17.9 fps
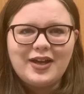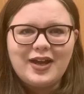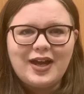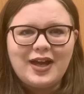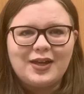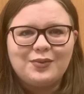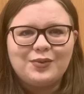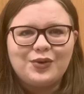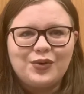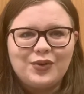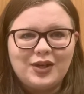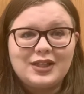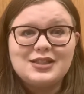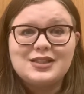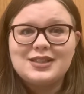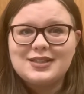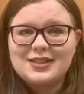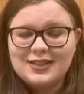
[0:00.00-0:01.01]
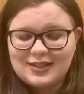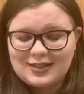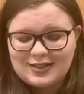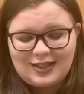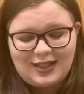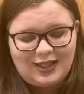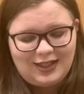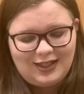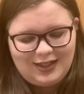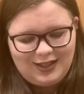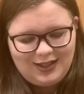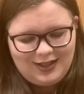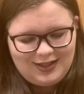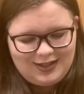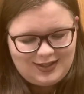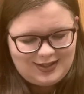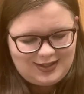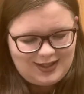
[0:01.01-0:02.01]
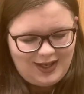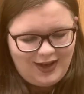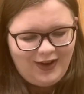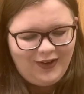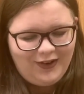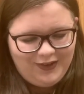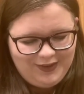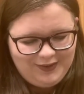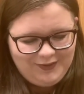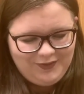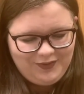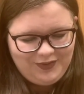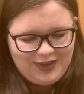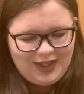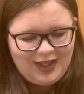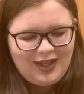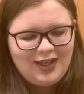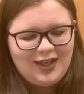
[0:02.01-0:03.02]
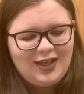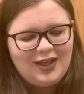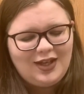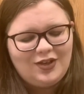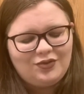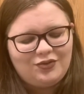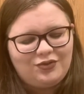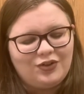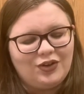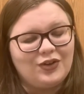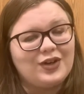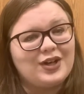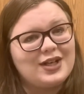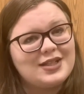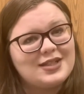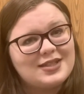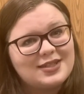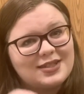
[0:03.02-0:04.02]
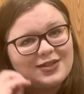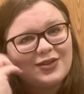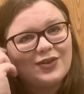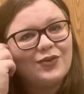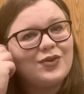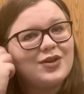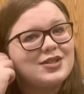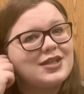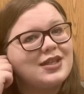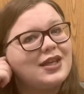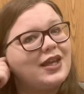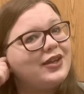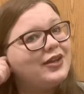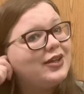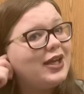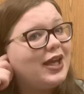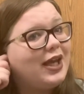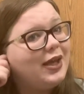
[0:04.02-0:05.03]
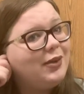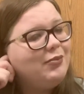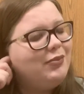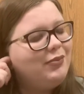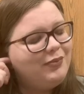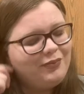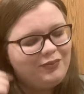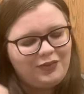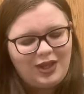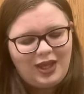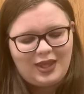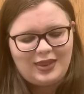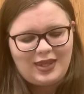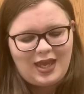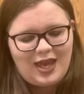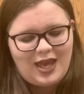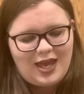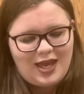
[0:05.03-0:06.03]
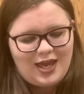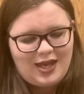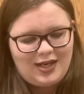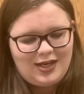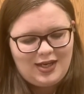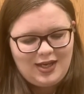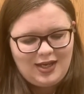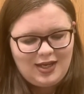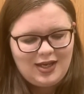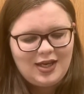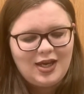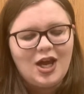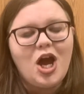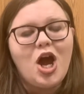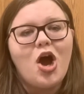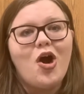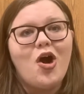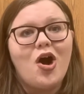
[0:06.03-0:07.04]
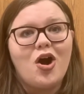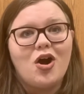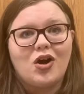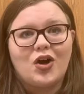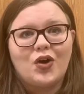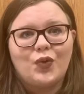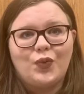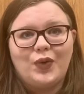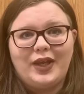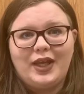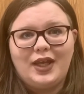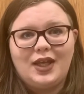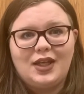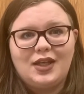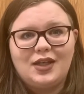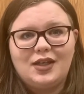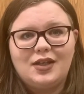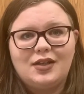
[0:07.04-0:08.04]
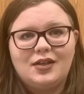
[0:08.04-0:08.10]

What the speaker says: I am going to succeed. So Florence was another name, and then Arwen.